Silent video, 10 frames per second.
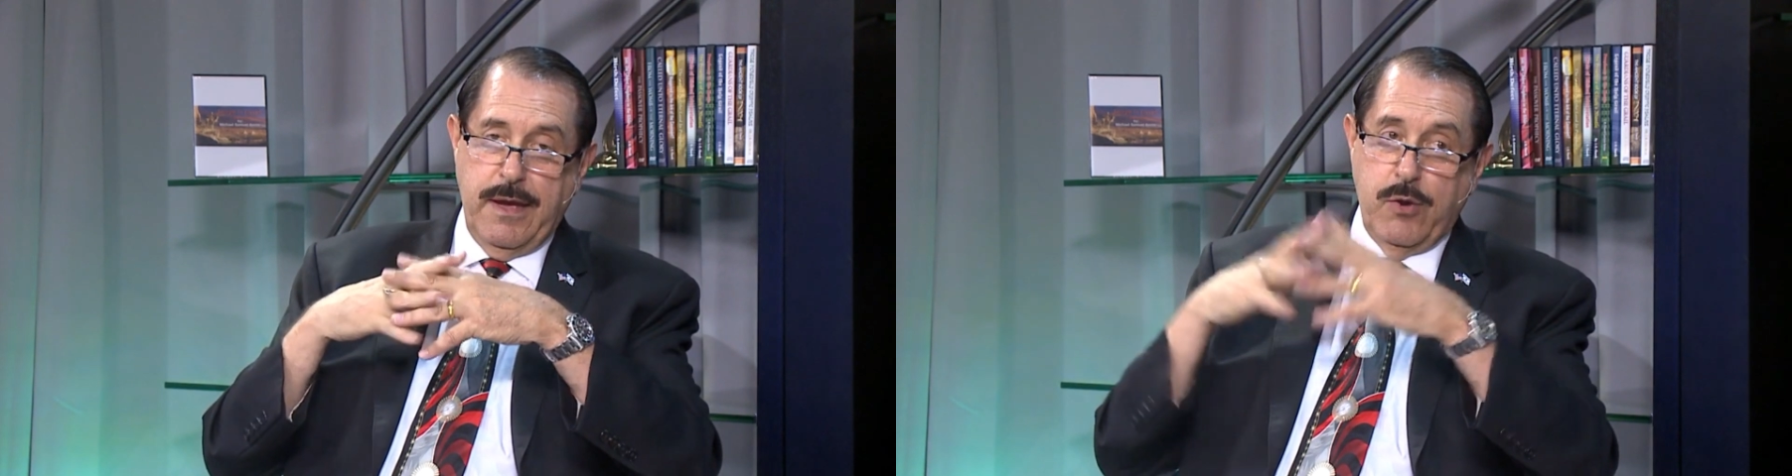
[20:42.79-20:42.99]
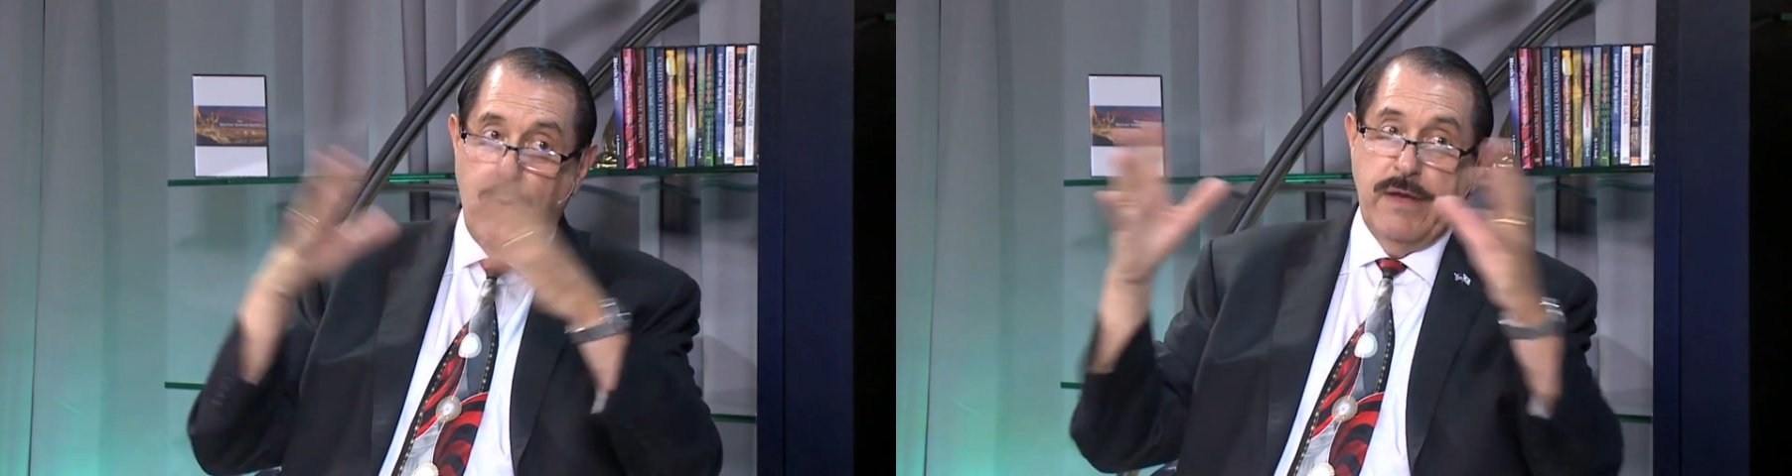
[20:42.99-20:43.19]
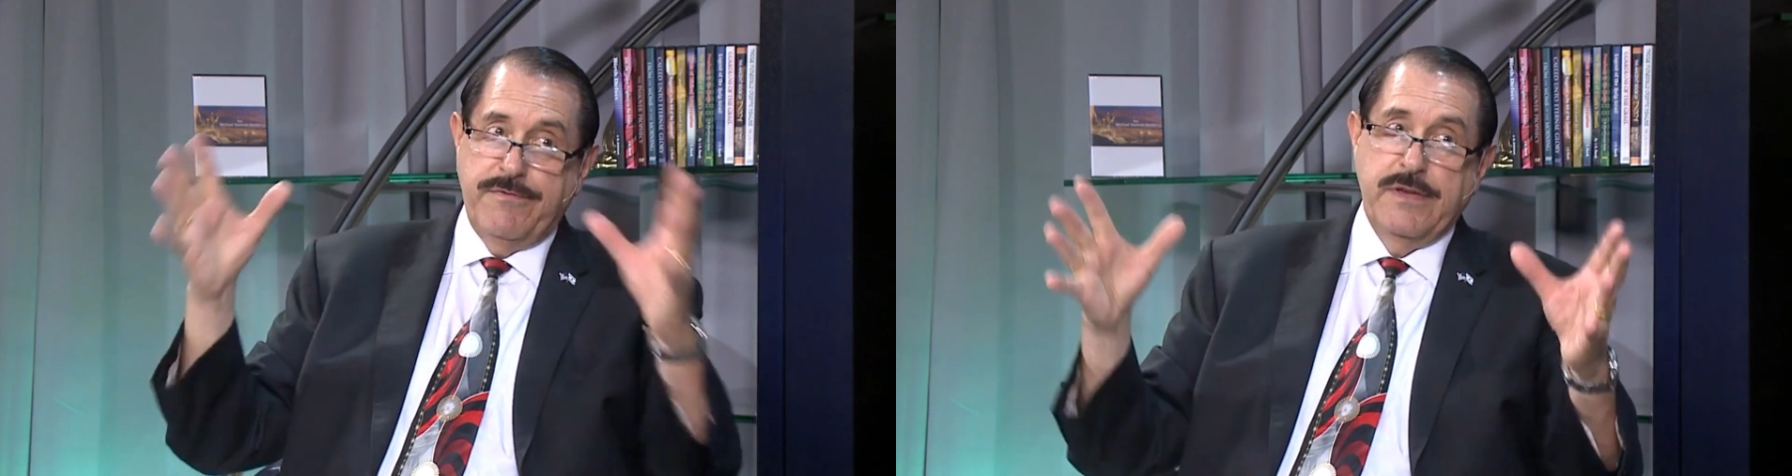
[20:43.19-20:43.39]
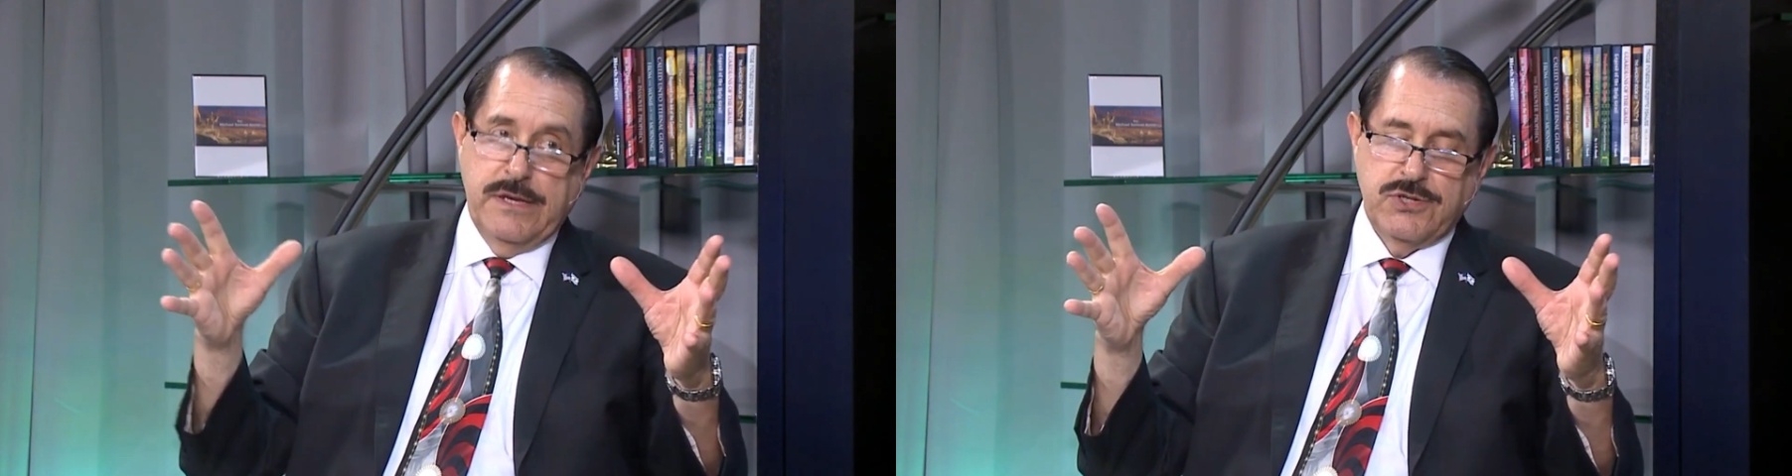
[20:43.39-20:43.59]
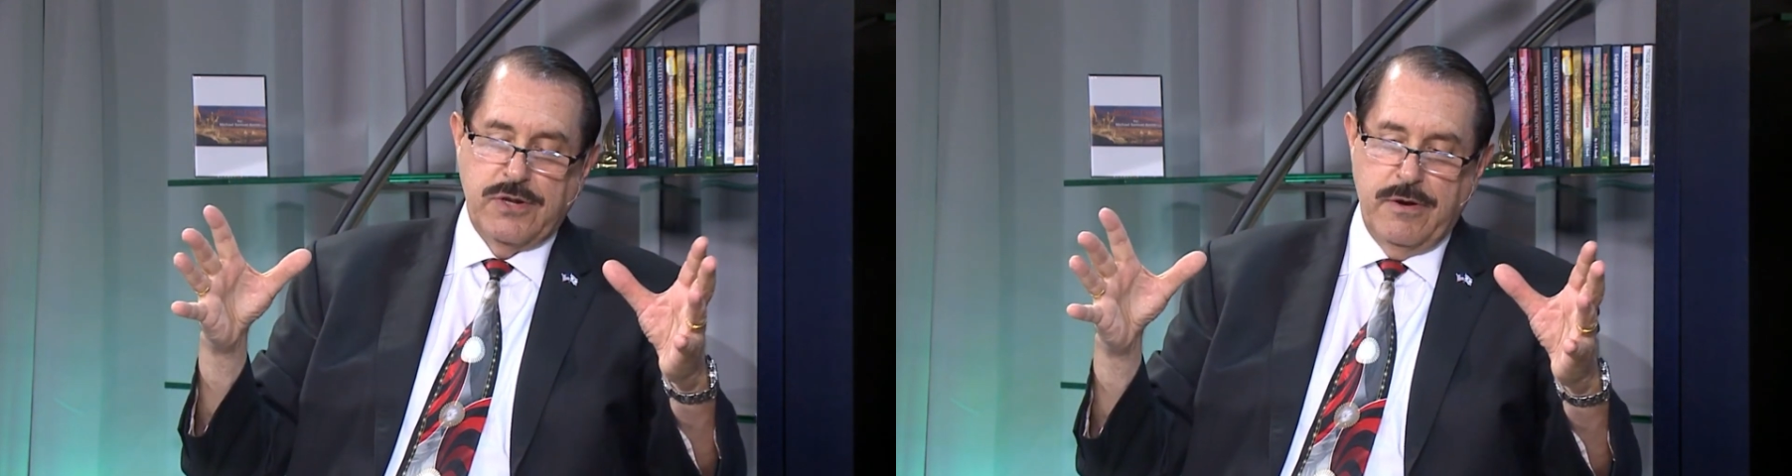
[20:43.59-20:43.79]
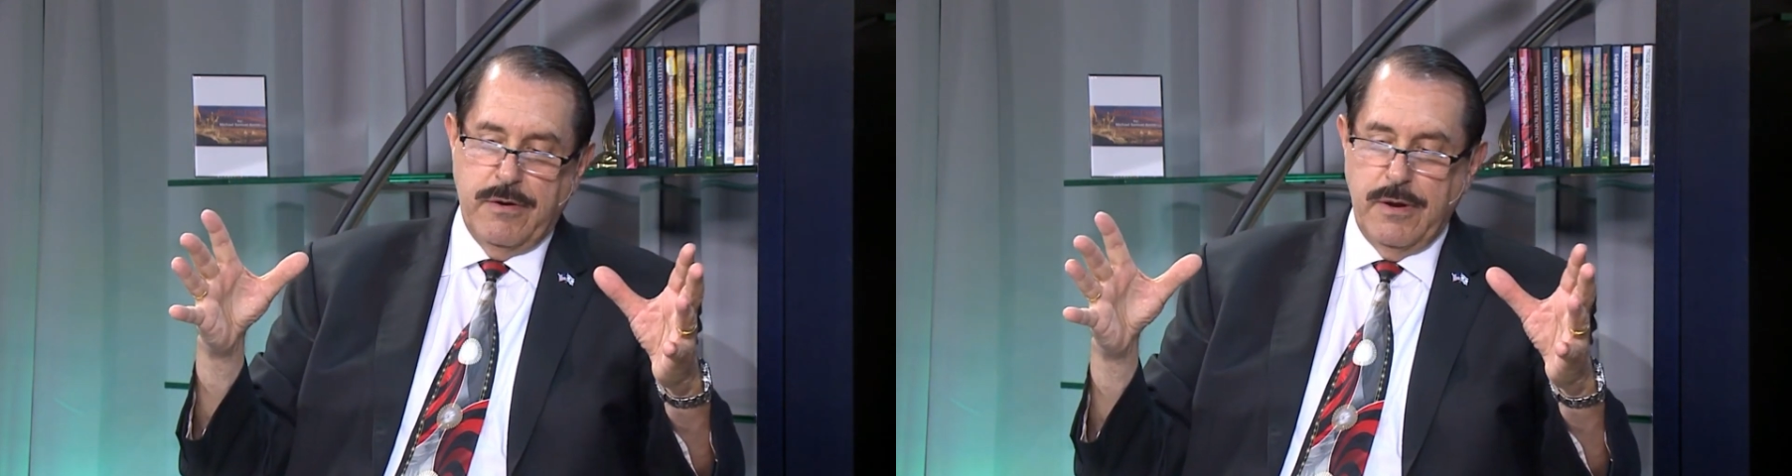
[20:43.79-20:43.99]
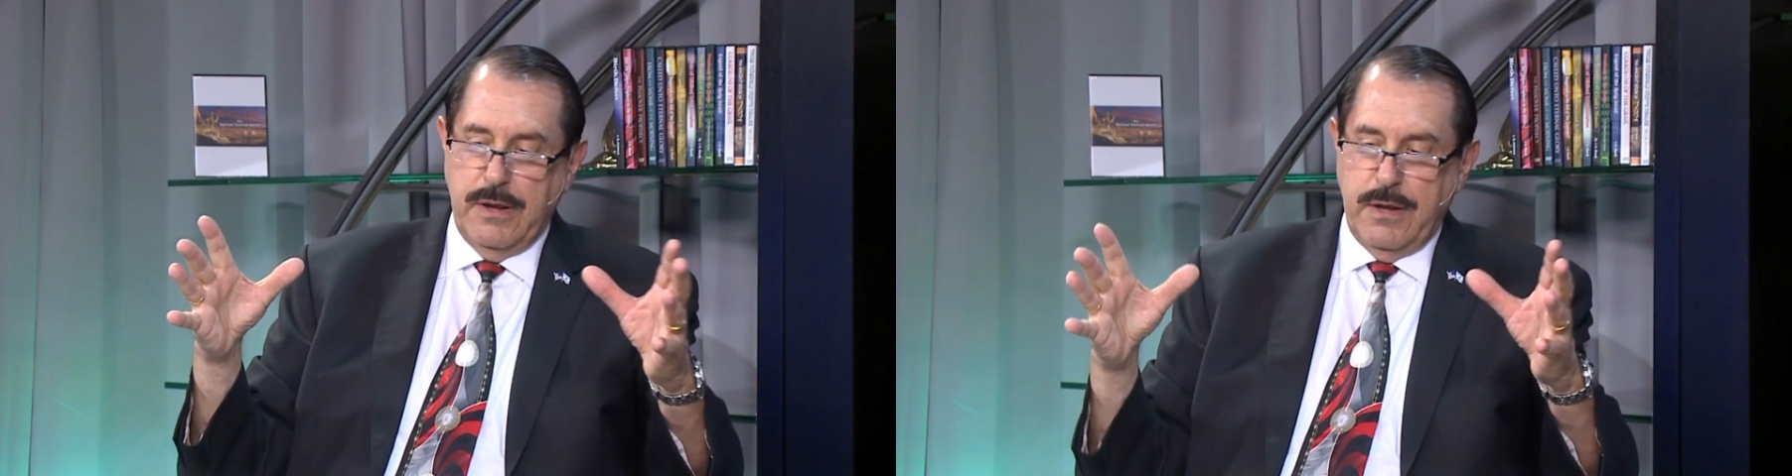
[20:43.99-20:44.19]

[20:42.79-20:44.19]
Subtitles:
a great feast here.